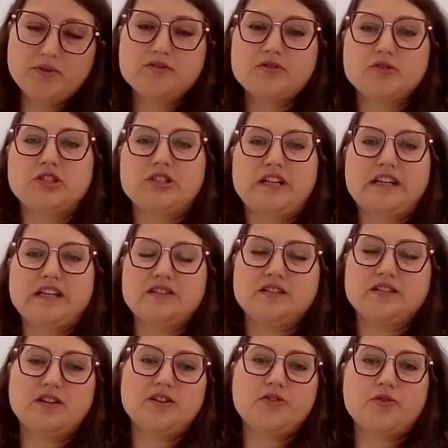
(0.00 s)
to connect
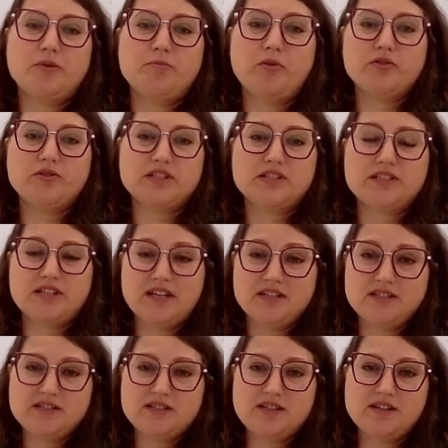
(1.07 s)
3 Baltic
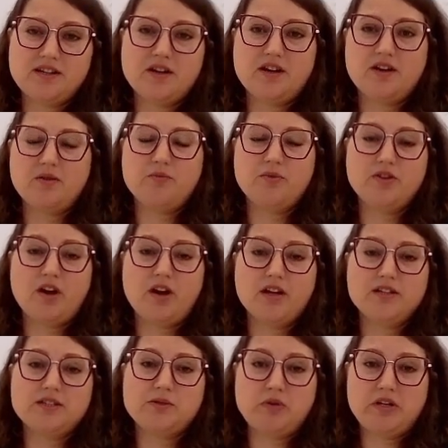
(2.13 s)
states with
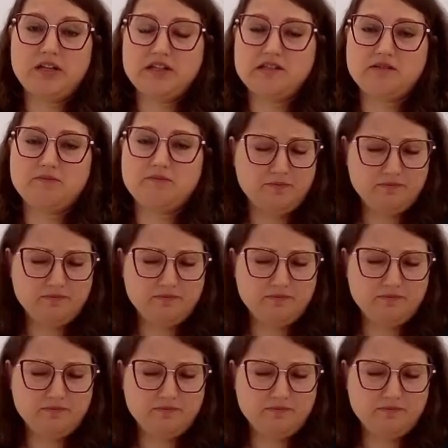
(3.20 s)
high speed